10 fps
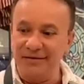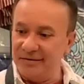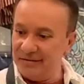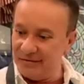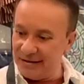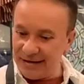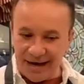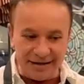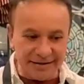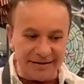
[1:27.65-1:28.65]
You see,
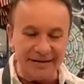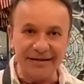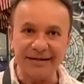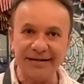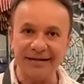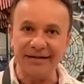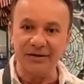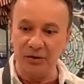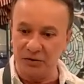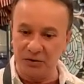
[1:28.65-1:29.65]
guys,
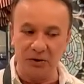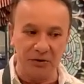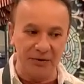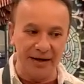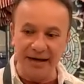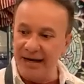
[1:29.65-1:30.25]
looks good, right?